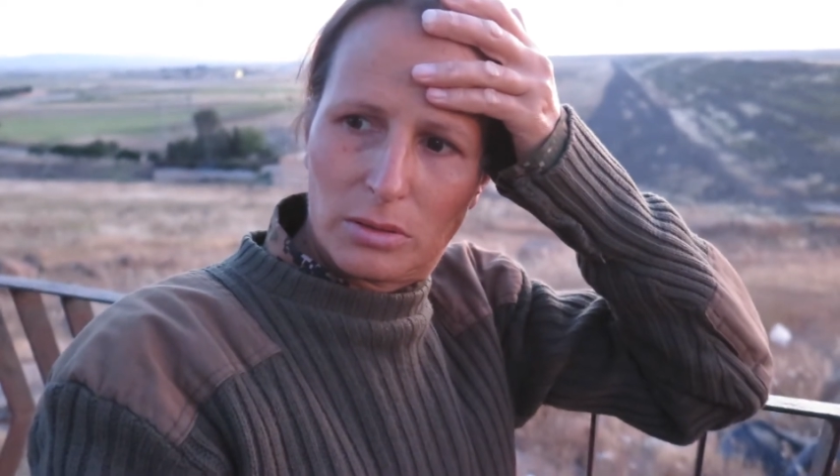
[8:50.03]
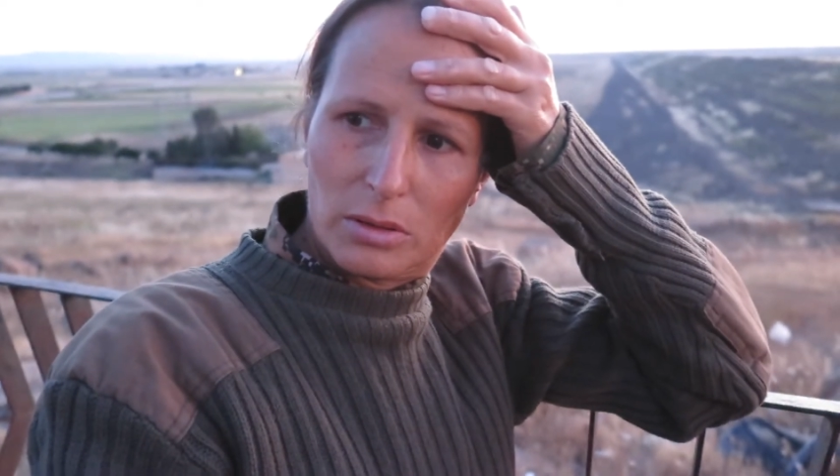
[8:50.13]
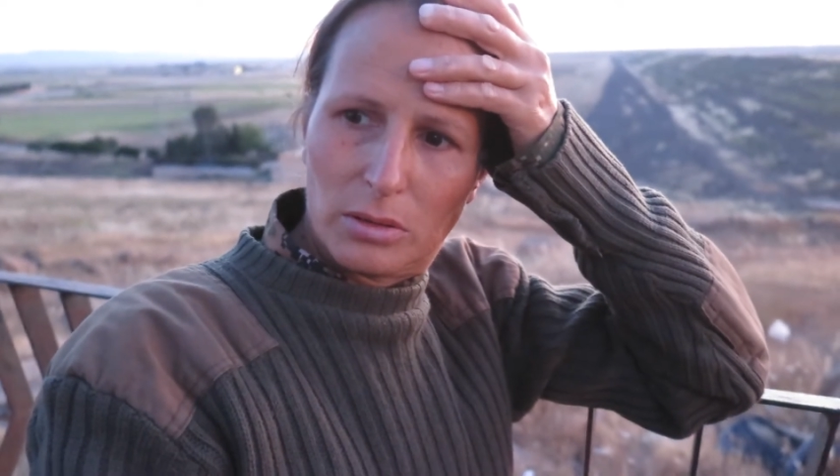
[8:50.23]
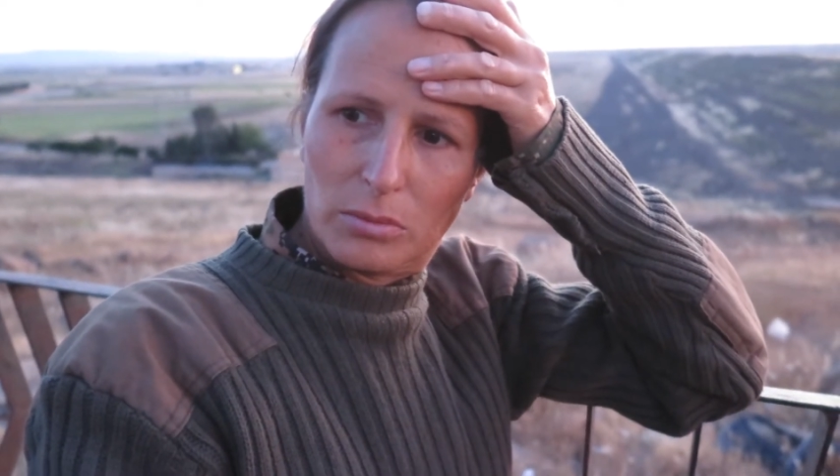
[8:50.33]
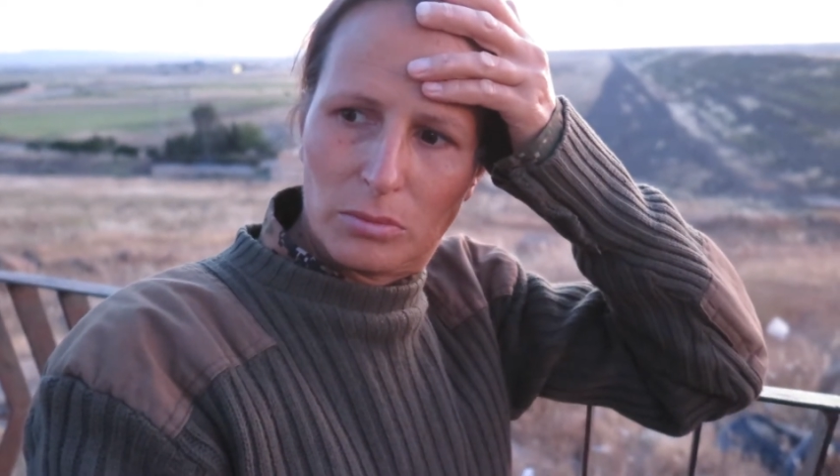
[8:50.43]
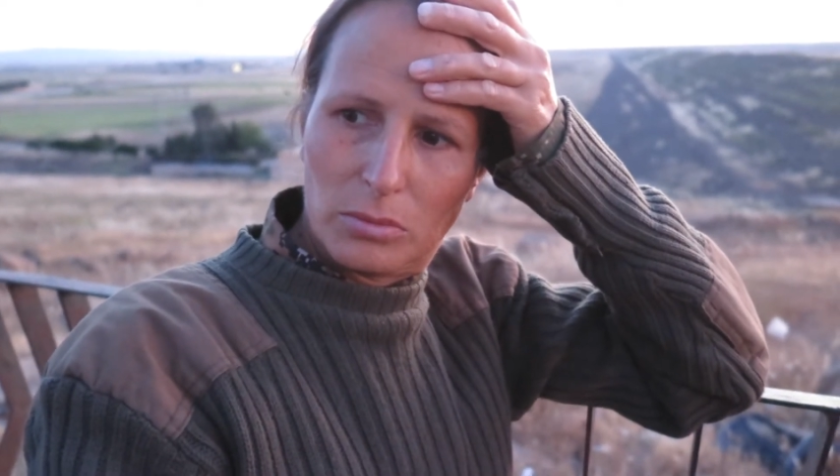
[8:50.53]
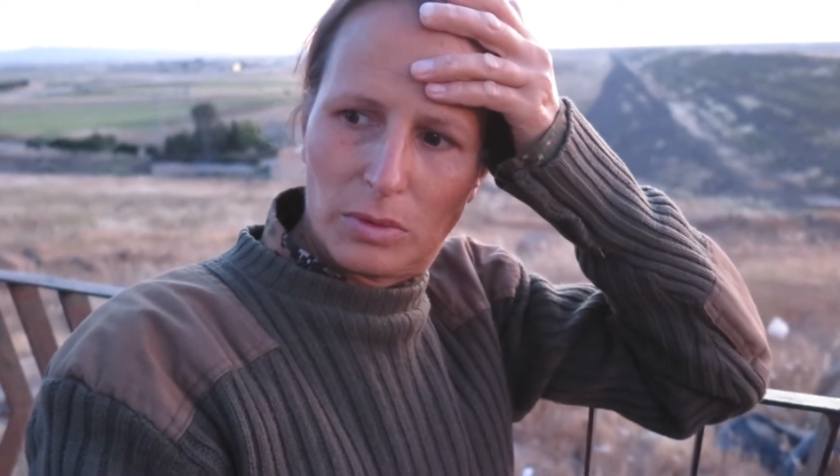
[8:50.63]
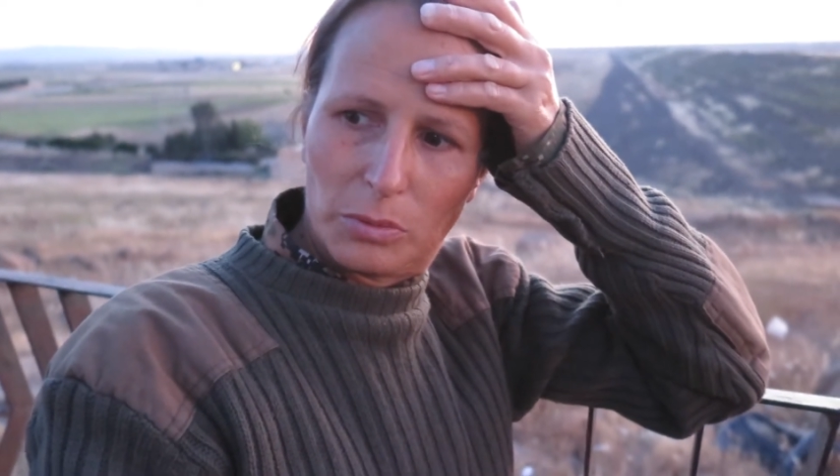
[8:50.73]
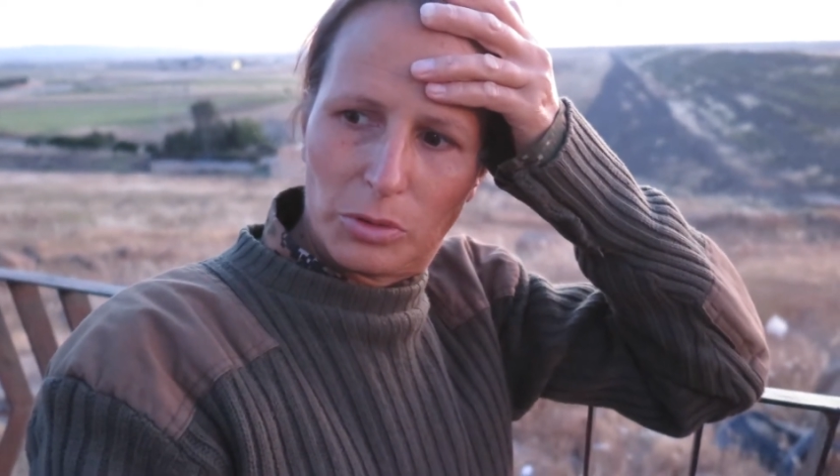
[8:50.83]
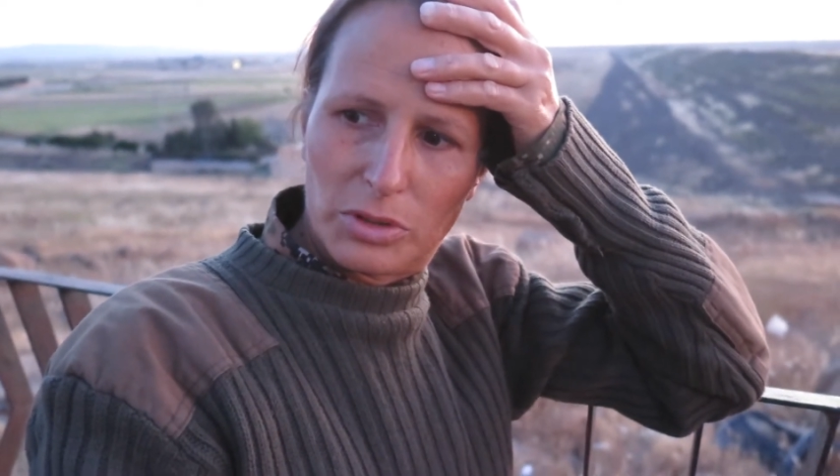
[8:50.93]
I'm
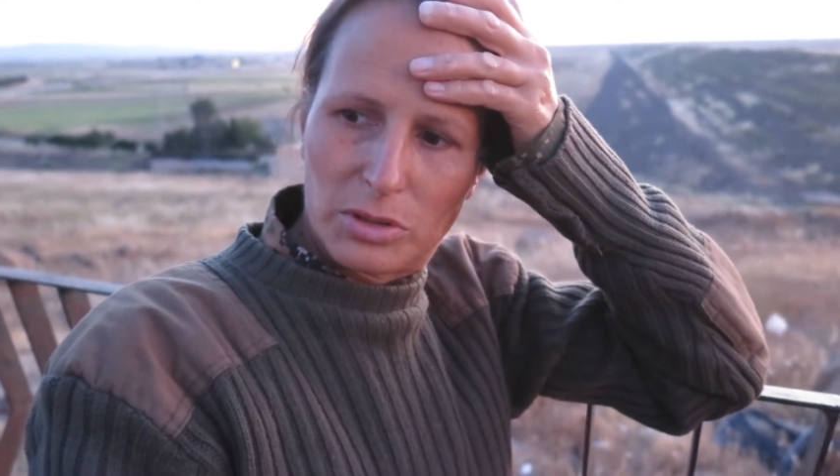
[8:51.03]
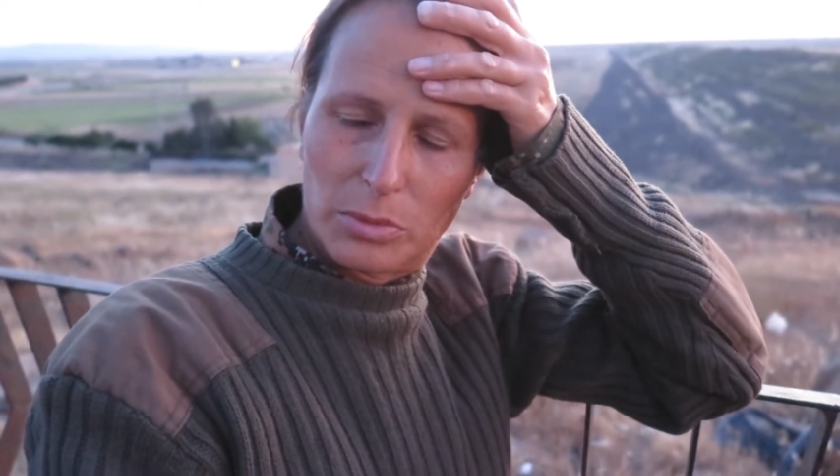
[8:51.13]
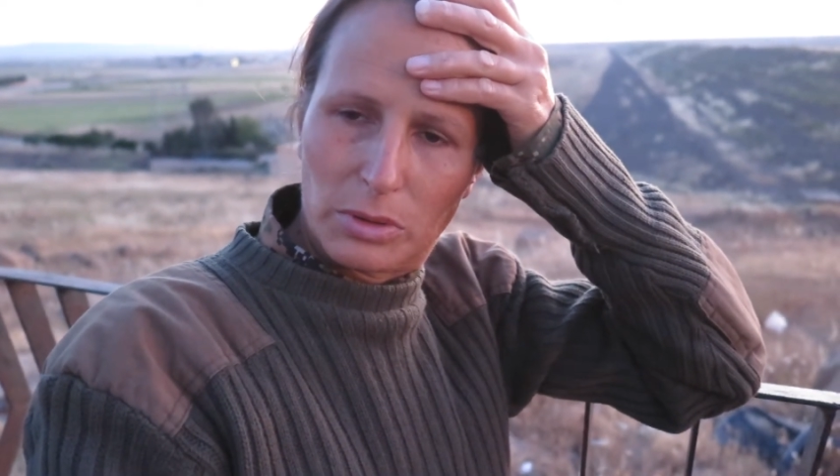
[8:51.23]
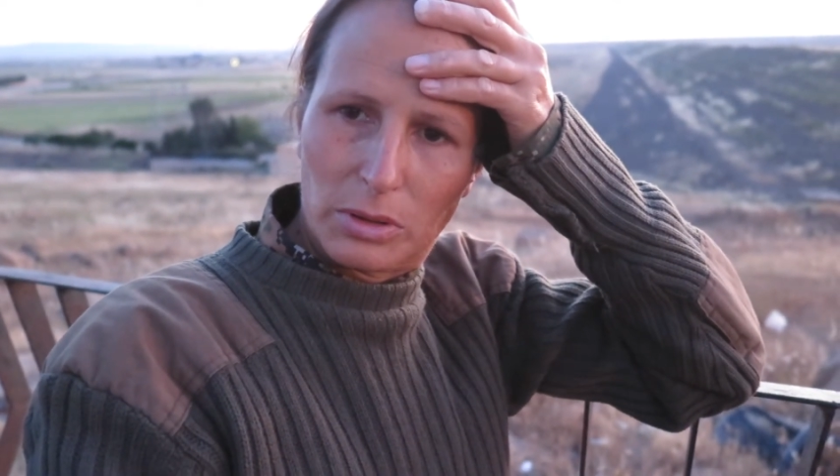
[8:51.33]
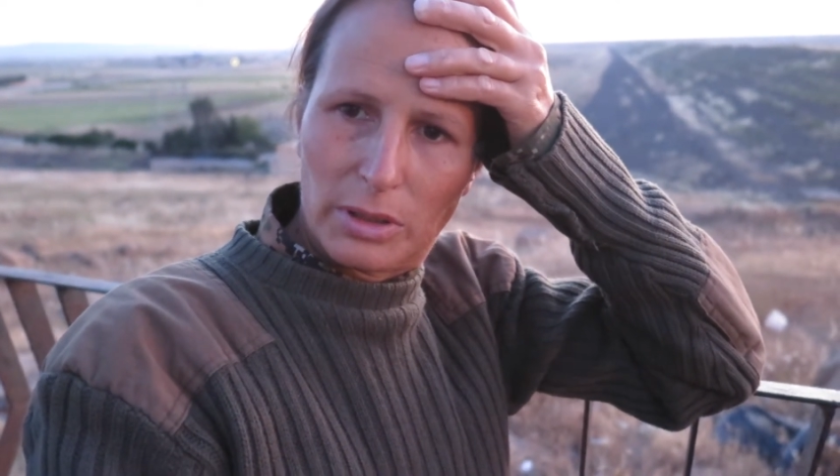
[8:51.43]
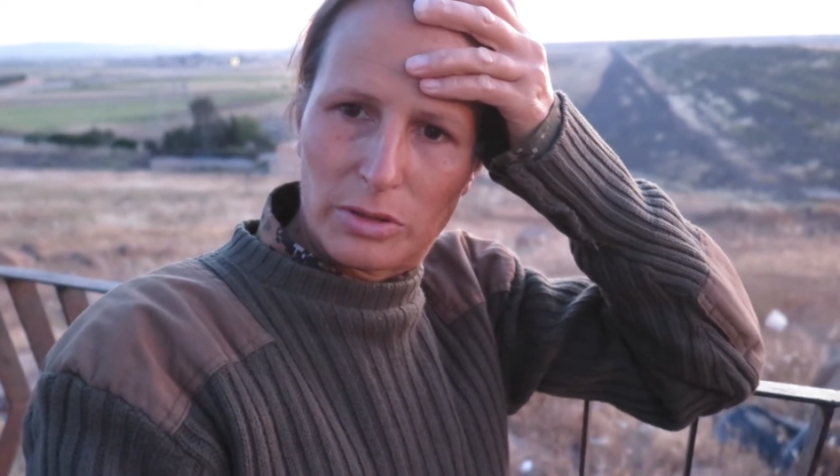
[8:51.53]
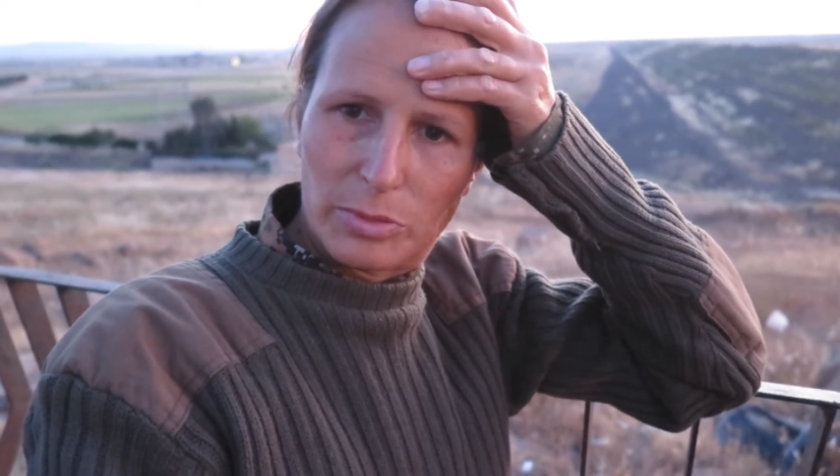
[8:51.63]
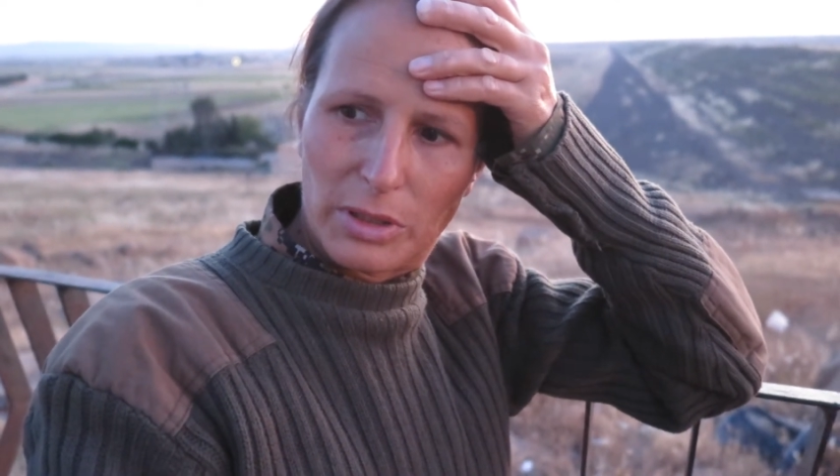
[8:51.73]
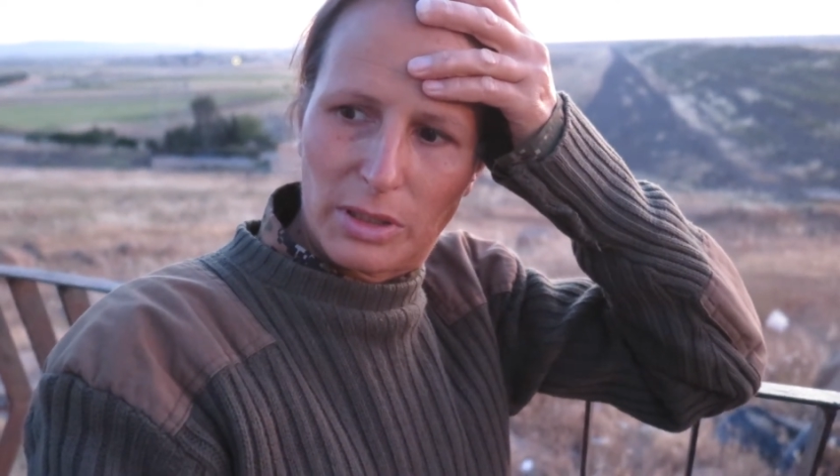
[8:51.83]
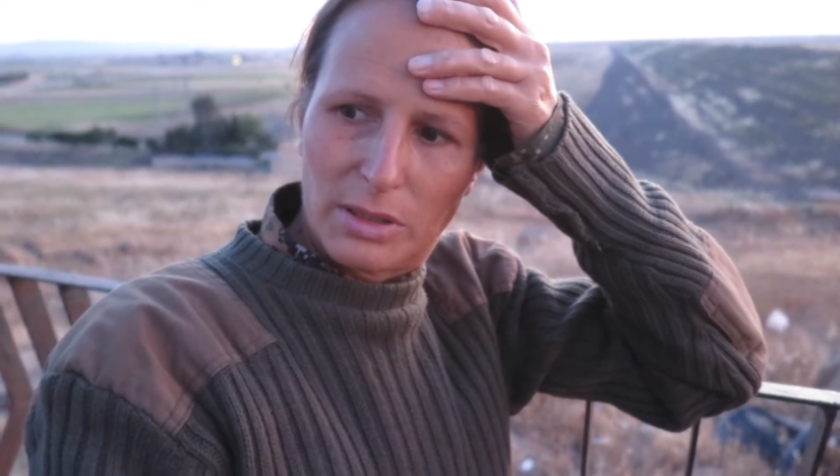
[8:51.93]
learning some of the letters,
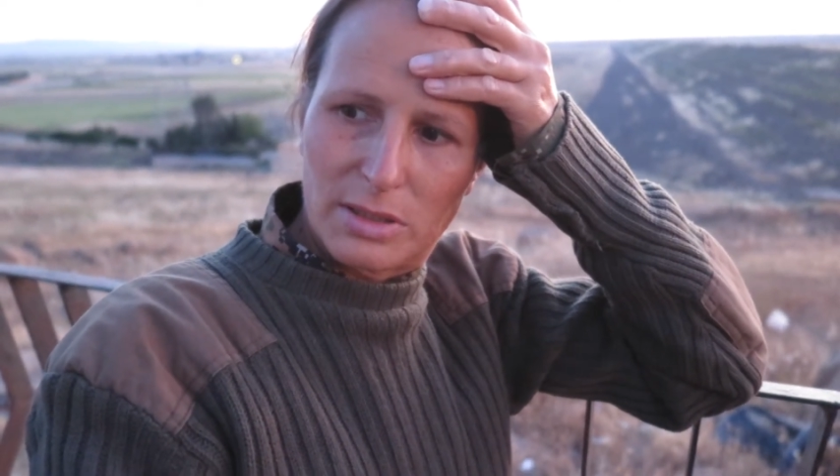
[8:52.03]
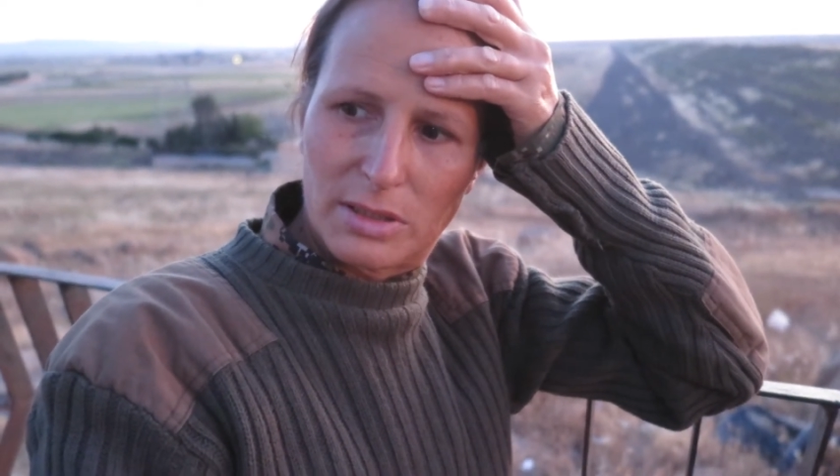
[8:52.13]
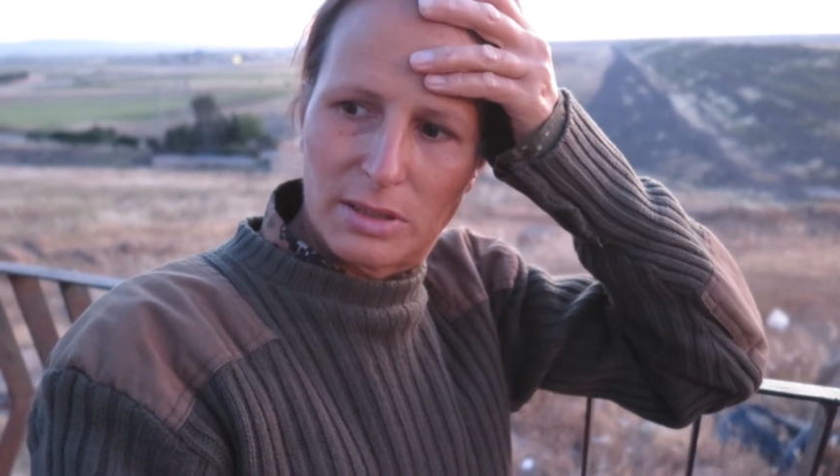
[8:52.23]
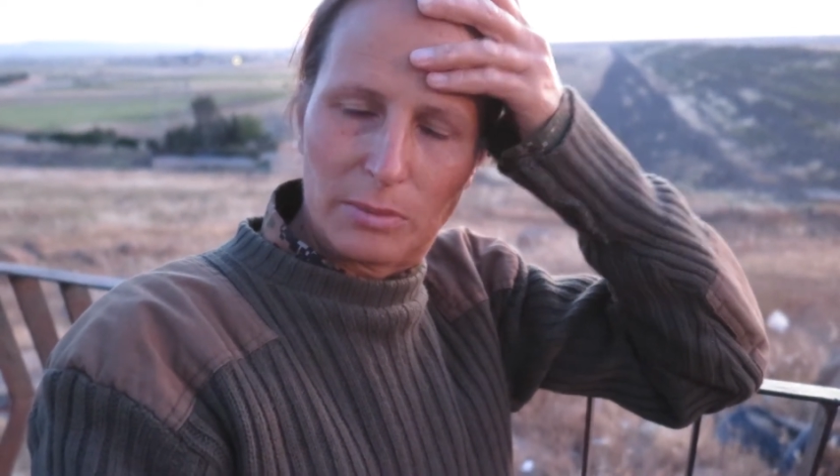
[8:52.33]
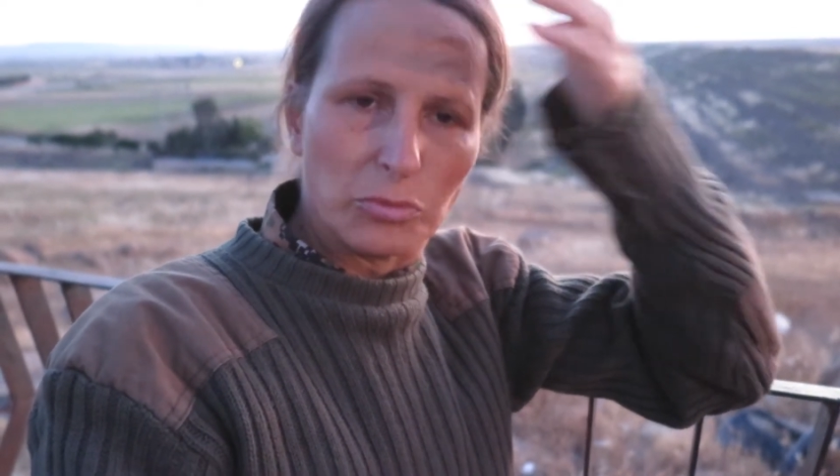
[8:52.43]
but I need to sit down.